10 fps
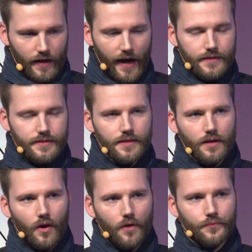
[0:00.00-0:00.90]
idea
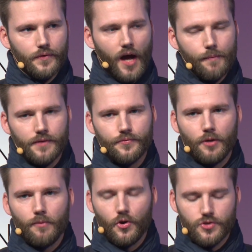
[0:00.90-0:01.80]
of coming
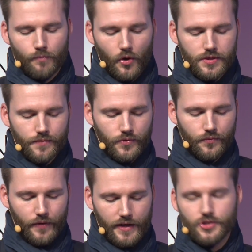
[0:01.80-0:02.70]
from automotive to
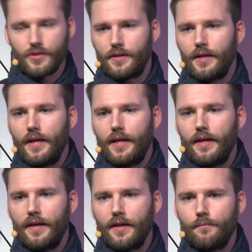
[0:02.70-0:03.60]
fashion,
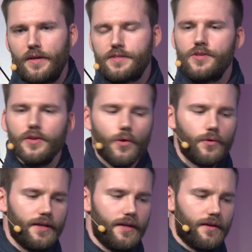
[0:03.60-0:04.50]
it's not
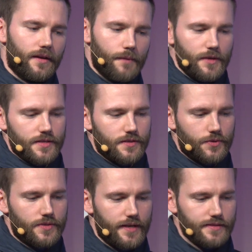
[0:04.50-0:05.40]
only limited
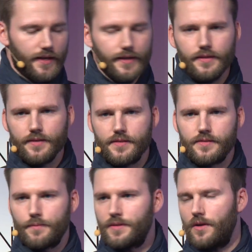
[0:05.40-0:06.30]
to textile heating
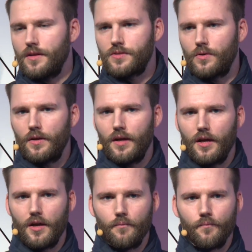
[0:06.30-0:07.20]
system, it's
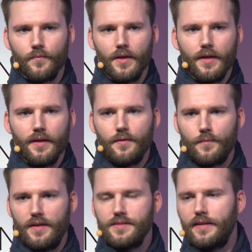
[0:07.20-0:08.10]
also
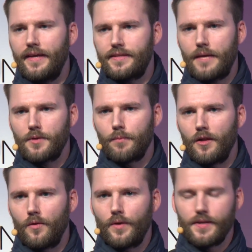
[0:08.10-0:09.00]
easily
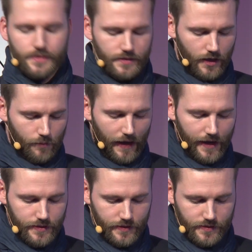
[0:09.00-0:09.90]
adaptable with
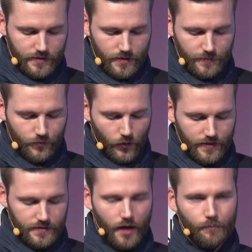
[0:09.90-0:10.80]
lighting systems, for
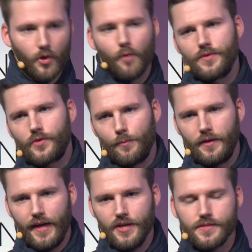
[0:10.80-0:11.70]
example, or with
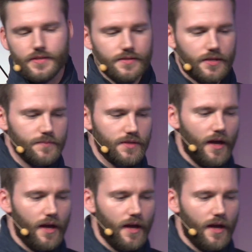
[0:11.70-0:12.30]
communication systems.